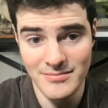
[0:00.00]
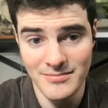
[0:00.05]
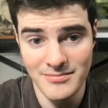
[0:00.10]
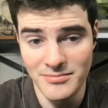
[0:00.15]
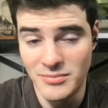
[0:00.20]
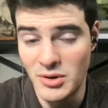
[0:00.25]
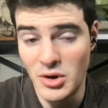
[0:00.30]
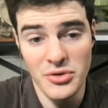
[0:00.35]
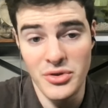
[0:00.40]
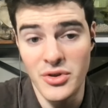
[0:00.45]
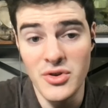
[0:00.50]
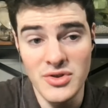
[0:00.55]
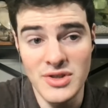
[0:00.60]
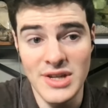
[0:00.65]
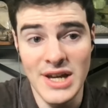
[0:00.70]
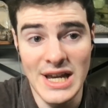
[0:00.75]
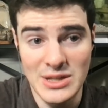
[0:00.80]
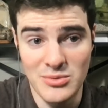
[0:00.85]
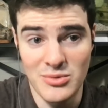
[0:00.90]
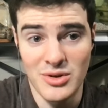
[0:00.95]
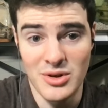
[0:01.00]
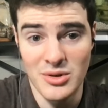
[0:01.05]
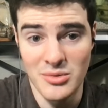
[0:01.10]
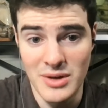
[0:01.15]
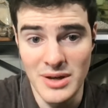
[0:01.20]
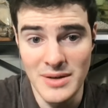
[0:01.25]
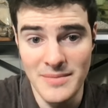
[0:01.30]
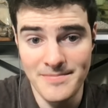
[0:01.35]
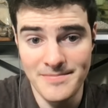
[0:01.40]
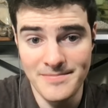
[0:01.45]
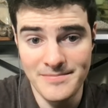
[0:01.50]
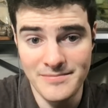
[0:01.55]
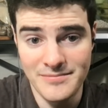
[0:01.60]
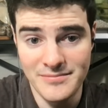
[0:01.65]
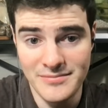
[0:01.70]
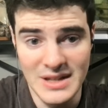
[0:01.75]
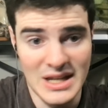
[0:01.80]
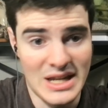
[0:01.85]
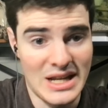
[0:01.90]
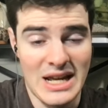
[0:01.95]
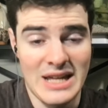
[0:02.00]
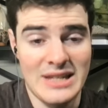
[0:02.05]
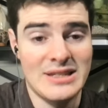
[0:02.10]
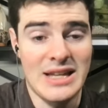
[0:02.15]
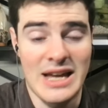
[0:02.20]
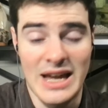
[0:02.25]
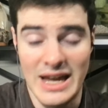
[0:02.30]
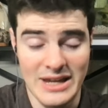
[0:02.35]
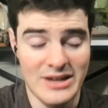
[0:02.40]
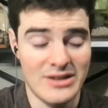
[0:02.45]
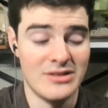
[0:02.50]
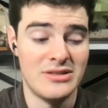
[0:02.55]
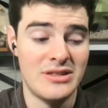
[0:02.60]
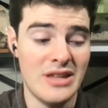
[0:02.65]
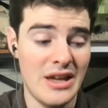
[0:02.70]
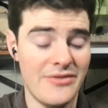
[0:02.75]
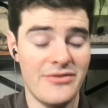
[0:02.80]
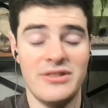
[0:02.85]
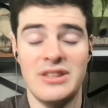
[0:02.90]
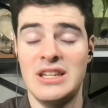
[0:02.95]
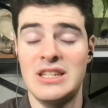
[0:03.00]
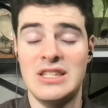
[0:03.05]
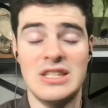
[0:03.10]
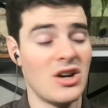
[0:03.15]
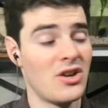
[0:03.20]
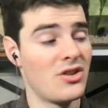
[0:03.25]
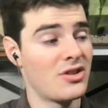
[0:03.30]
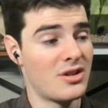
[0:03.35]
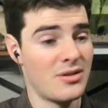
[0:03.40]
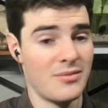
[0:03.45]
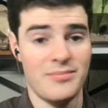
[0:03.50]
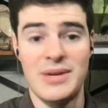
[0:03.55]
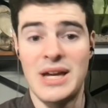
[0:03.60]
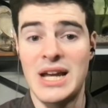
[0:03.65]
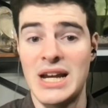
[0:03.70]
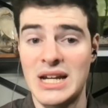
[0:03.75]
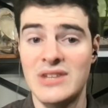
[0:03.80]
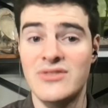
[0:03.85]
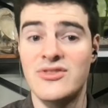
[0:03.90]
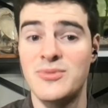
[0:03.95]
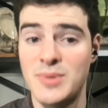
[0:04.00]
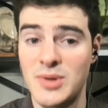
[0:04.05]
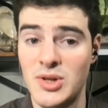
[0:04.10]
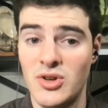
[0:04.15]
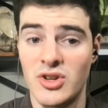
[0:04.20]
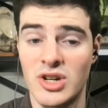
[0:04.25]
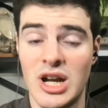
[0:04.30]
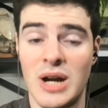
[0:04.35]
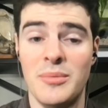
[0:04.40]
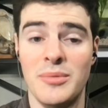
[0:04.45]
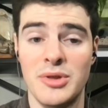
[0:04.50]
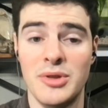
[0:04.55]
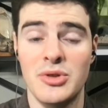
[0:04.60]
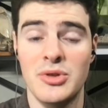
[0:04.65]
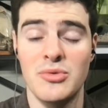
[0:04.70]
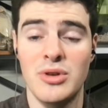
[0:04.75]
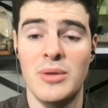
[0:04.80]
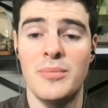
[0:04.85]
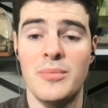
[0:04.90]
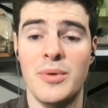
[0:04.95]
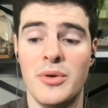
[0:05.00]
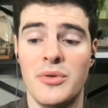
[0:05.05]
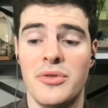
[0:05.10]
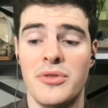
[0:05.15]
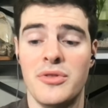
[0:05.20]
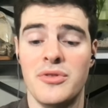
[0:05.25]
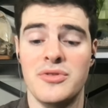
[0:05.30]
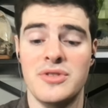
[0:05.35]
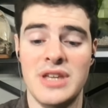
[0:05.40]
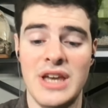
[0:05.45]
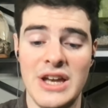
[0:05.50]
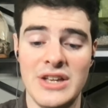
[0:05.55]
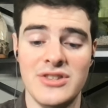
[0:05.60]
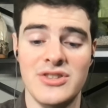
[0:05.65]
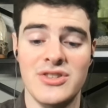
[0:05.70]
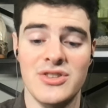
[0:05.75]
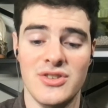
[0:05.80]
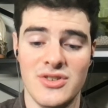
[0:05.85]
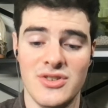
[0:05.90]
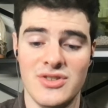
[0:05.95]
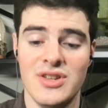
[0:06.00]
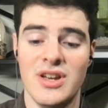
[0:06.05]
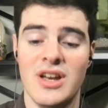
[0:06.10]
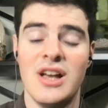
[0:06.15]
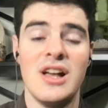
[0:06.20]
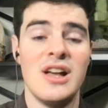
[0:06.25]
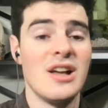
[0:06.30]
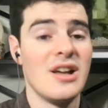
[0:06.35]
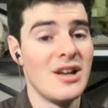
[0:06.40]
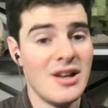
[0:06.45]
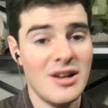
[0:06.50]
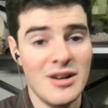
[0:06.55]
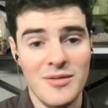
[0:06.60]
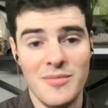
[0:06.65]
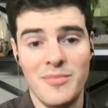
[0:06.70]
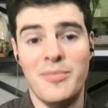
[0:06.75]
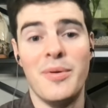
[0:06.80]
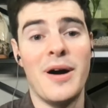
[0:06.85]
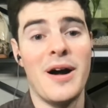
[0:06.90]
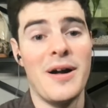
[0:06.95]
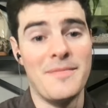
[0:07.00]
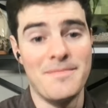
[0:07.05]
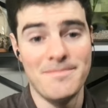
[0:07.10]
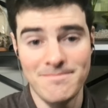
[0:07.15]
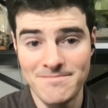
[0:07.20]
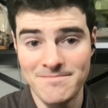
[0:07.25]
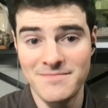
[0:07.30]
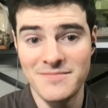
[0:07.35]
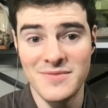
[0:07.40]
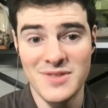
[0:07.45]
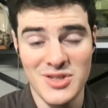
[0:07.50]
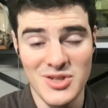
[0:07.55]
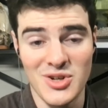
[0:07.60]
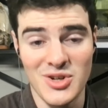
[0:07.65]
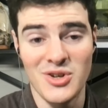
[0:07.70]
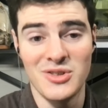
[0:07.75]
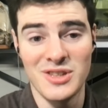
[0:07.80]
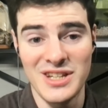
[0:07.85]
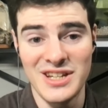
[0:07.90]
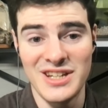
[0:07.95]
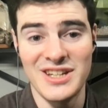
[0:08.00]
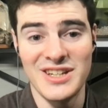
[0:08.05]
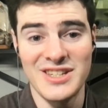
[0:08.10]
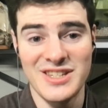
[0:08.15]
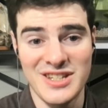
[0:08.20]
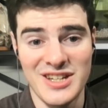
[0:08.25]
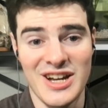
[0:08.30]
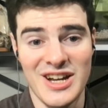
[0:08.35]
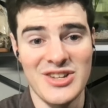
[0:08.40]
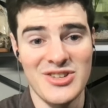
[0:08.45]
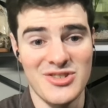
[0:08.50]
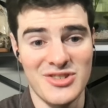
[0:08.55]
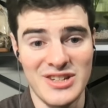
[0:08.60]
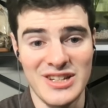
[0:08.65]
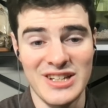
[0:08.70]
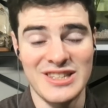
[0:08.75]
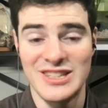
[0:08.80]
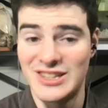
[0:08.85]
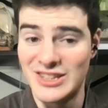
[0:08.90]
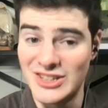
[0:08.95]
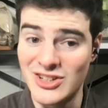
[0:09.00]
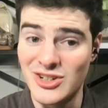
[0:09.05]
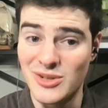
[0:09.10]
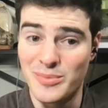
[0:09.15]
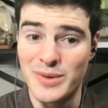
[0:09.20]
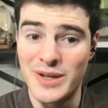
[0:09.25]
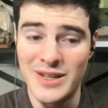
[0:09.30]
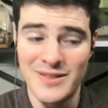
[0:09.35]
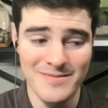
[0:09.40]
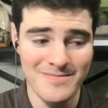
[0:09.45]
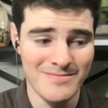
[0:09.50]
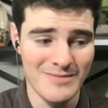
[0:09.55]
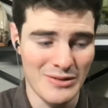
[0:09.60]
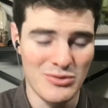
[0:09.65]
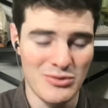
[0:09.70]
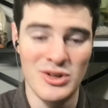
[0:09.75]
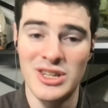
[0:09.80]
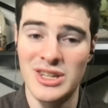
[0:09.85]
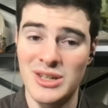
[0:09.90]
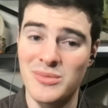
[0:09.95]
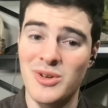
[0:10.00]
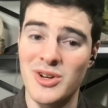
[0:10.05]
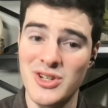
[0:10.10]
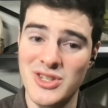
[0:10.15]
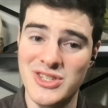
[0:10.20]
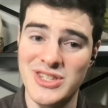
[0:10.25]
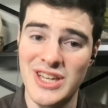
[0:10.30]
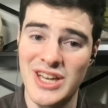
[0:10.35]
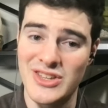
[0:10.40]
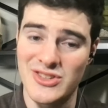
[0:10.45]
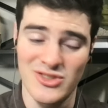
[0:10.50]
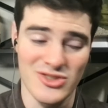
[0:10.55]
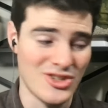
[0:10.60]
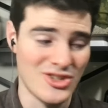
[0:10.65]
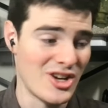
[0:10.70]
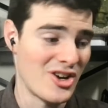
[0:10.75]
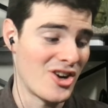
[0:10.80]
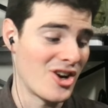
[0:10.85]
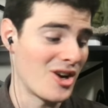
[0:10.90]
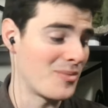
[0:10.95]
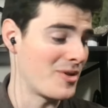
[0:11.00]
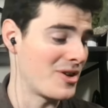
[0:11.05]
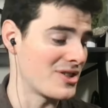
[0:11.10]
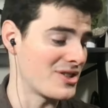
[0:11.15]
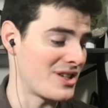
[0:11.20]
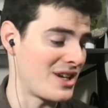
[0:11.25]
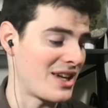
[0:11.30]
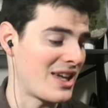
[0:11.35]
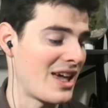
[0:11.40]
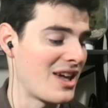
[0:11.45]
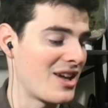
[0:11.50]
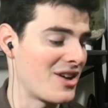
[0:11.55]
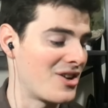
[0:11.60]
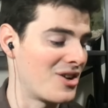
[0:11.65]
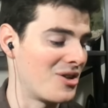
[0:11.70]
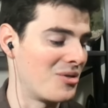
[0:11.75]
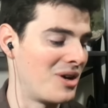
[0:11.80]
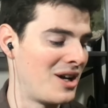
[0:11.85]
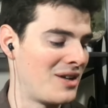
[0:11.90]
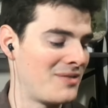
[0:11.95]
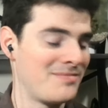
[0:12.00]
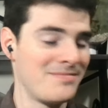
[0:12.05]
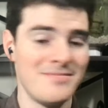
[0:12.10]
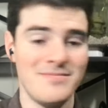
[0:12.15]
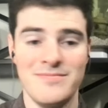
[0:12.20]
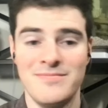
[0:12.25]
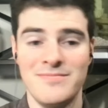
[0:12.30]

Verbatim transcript: Both those guys want to win. And I, I could definitely tell the competitive spirit coming through on both of those answers, but certainly does contradict a little bit of what Lamar said. So John Harbaugh's like, hey, you know what?